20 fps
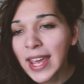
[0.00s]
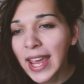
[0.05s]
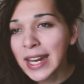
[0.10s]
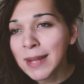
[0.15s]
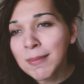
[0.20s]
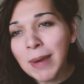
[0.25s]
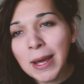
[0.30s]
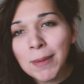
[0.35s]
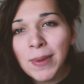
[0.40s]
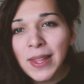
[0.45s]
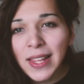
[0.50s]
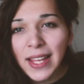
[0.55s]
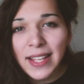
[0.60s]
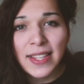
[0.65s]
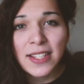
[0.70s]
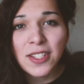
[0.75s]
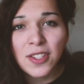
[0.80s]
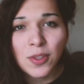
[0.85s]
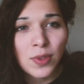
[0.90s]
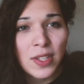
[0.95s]
And it might be like
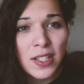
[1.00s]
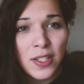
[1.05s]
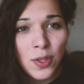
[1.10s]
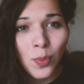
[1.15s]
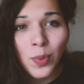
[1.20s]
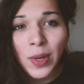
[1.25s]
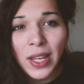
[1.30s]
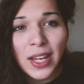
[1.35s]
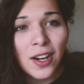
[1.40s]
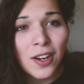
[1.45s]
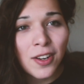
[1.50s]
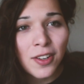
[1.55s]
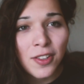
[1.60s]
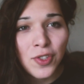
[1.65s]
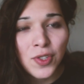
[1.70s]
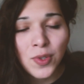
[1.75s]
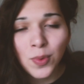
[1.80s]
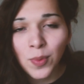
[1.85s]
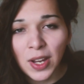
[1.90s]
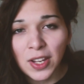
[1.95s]
this weird
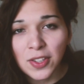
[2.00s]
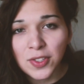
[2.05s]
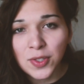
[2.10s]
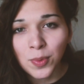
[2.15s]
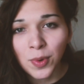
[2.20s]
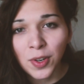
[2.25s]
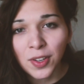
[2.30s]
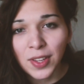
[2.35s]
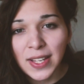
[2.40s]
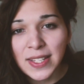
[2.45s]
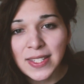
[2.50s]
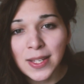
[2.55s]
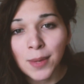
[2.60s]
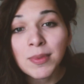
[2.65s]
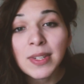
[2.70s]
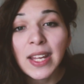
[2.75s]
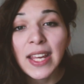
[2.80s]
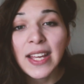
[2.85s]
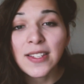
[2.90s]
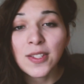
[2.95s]
switch where like
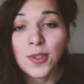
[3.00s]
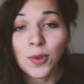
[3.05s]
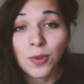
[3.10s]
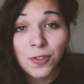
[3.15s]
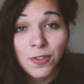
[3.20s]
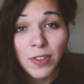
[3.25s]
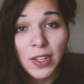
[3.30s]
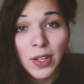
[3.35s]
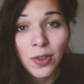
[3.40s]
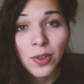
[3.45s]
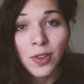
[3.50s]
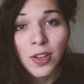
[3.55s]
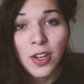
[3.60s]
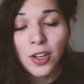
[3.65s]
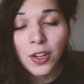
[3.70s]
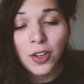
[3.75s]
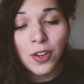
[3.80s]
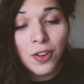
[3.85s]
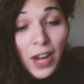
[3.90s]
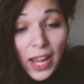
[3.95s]
some days you'll feel
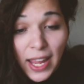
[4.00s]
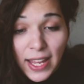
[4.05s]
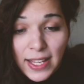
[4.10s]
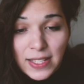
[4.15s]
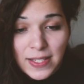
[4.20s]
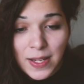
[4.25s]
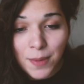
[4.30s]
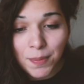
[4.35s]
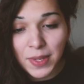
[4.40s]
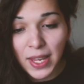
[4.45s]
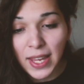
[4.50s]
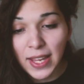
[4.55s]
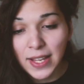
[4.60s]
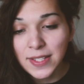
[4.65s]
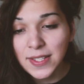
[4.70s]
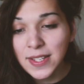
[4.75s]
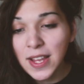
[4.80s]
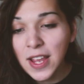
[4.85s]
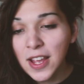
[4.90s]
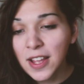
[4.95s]
great, some
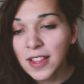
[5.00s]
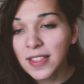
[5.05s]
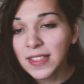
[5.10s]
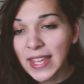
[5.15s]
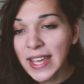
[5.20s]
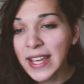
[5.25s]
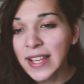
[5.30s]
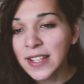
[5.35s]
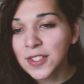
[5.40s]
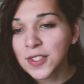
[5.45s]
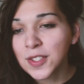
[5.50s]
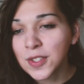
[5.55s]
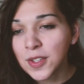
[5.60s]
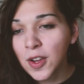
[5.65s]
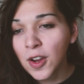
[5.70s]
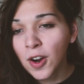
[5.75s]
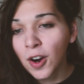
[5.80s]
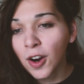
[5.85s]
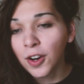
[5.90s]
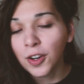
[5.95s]
days things
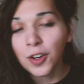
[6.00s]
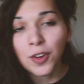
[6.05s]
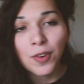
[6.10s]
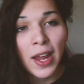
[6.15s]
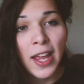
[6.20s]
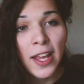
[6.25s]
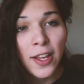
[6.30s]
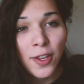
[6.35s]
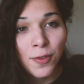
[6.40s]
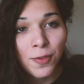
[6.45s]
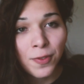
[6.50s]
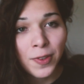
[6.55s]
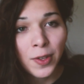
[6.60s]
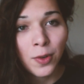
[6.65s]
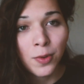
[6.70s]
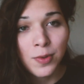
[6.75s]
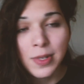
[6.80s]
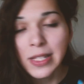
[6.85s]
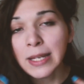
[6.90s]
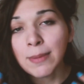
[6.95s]
are great, you
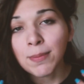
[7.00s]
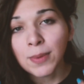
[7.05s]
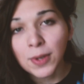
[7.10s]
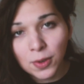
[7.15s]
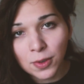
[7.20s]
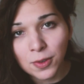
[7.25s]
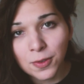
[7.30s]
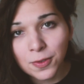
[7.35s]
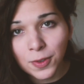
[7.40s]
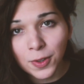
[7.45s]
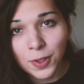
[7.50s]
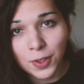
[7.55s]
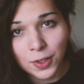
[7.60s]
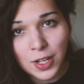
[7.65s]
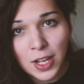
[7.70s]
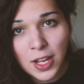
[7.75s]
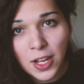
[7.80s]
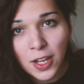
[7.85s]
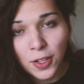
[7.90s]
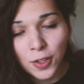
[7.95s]
feel really
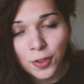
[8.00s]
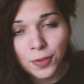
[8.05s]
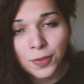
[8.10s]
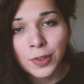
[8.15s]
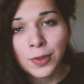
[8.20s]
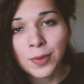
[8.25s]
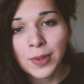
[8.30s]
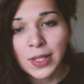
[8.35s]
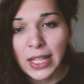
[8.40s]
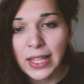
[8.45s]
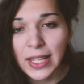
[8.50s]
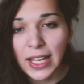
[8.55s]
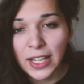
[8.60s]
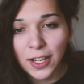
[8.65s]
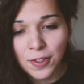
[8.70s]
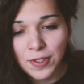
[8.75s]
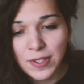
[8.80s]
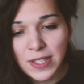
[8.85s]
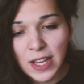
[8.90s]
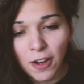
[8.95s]
beautiful, you feel really
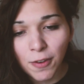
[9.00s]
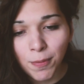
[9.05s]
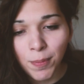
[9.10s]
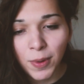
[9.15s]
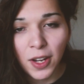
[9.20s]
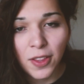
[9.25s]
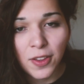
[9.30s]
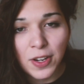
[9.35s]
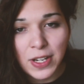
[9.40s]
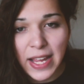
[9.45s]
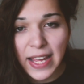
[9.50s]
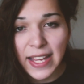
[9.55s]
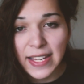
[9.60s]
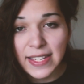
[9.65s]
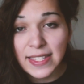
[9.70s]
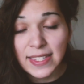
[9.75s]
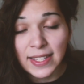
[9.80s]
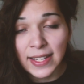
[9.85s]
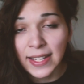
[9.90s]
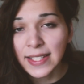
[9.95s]
like yourself, but other
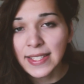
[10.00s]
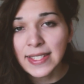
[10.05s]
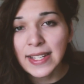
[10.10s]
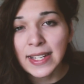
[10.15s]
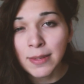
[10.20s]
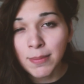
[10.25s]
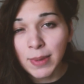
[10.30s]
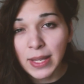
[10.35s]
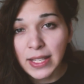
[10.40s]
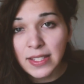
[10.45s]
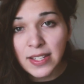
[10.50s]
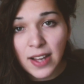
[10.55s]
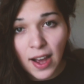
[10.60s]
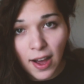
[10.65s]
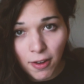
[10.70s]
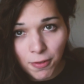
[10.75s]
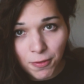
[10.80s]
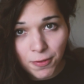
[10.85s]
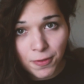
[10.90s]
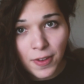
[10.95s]
days things can be
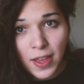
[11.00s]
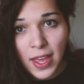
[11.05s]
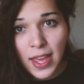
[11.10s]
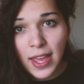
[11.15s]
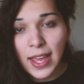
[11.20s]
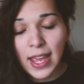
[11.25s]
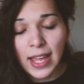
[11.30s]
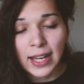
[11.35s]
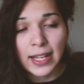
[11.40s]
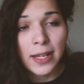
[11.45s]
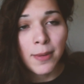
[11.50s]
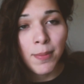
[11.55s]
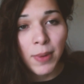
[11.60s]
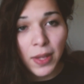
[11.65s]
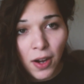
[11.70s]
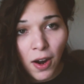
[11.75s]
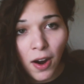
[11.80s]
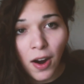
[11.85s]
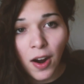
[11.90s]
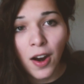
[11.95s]
tough and can
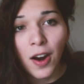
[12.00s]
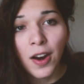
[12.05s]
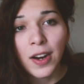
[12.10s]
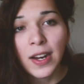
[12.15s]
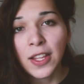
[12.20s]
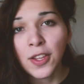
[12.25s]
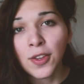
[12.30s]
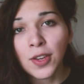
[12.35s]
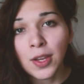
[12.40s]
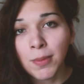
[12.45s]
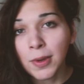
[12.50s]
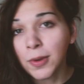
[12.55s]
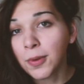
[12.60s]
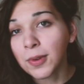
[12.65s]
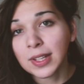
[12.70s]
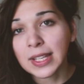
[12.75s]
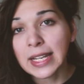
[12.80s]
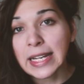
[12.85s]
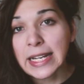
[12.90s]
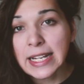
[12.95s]
be hard, and you can be
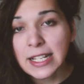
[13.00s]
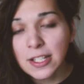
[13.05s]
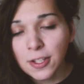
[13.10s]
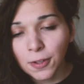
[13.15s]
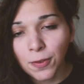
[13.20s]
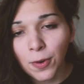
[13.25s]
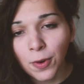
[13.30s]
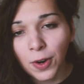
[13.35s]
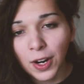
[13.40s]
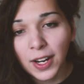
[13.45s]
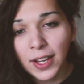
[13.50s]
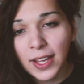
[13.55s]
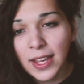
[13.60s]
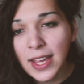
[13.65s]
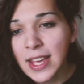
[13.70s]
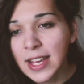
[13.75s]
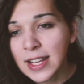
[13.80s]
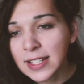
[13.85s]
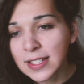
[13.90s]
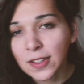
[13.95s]
really dysphoric.
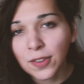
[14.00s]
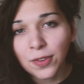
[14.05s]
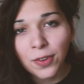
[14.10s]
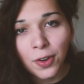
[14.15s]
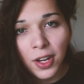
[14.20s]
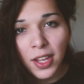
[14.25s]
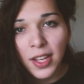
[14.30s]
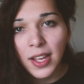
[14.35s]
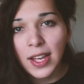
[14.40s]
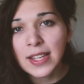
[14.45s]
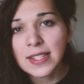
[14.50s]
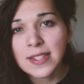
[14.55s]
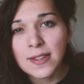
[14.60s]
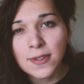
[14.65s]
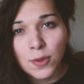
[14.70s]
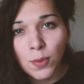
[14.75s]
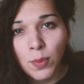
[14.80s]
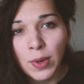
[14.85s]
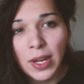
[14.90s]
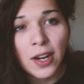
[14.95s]
Dysphoria is
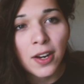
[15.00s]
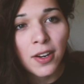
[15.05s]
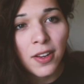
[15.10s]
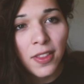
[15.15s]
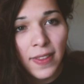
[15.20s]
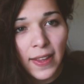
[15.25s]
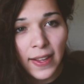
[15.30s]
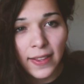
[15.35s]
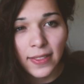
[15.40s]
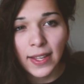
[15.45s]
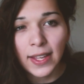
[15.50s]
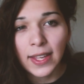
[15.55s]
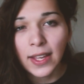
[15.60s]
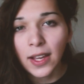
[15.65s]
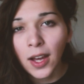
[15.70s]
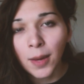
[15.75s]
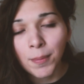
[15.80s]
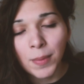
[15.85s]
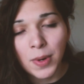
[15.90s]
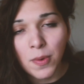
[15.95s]
this weird thing that can
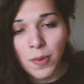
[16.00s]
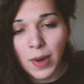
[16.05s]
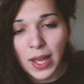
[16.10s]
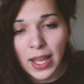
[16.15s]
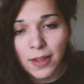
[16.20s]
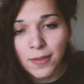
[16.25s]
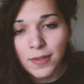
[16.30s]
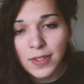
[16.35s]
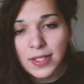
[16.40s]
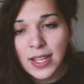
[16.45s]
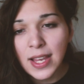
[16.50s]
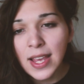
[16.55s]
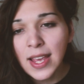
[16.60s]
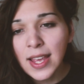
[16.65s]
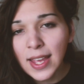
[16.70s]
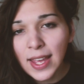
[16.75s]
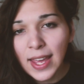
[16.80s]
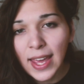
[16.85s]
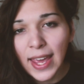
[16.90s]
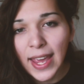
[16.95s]
come in waves,
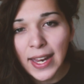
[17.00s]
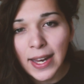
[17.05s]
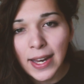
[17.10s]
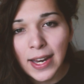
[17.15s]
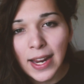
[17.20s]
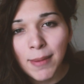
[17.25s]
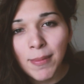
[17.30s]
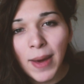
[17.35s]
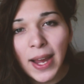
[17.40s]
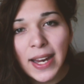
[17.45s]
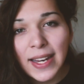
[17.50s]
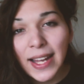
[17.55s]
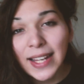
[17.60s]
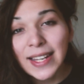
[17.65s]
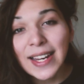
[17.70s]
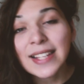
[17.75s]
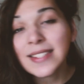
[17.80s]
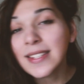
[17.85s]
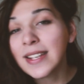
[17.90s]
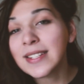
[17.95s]
and it might
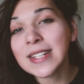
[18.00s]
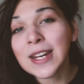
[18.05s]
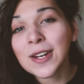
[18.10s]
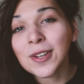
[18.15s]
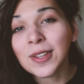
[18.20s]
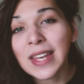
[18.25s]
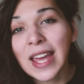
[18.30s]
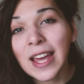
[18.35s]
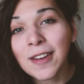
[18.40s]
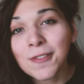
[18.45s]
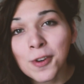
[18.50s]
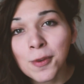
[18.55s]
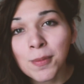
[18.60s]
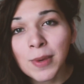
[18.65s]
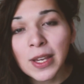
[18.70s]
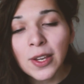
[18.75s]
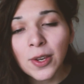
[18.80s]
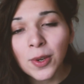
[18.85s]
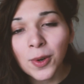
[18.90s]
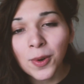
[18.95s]
not necessarily ever
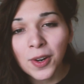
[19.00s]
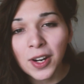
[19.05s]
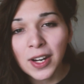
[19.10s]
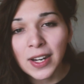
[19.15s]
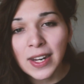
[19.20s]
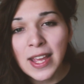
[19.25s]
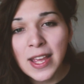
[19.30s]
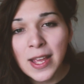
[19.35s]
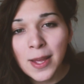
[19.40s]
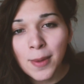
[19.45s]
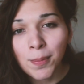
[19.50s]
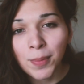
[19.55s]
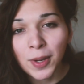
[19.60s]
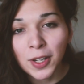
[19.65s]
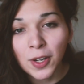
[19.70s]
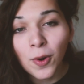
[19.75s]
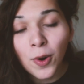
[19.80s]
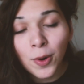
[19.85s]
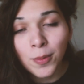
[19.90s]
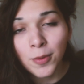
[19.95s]
be cured,
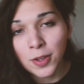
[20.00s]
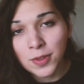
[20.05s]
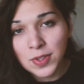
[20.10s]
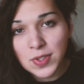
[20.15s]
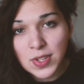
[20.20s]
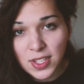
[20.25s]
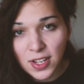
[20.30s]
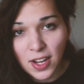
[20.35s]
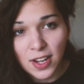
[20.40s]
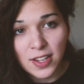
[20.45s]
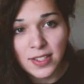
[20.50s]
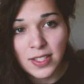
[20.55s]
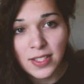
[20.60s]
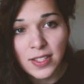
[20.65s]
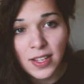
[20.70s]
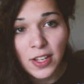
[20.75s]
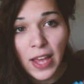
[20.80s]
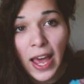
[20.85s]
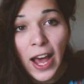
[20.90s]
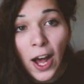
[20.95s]
but hormones
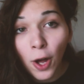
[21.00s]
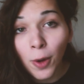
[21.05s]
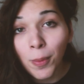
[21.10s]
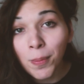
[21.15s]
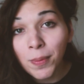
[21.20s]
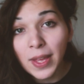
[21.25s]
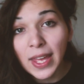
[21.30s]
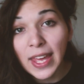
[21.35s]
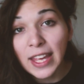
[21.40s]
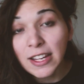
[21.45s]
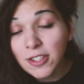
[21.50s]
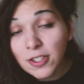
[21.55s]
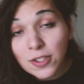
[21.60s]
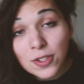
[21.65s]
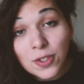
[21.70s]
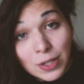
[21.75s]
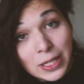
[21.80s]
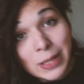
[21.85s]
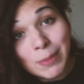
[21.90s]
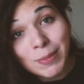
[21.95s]
does help
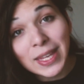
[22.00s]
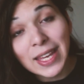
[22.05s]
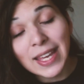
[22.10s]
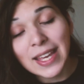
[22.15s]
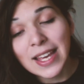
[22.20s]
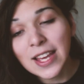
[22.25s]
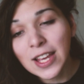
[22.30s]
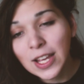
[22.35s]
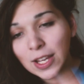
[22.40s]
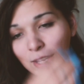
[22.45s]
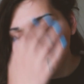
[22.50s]
extremely.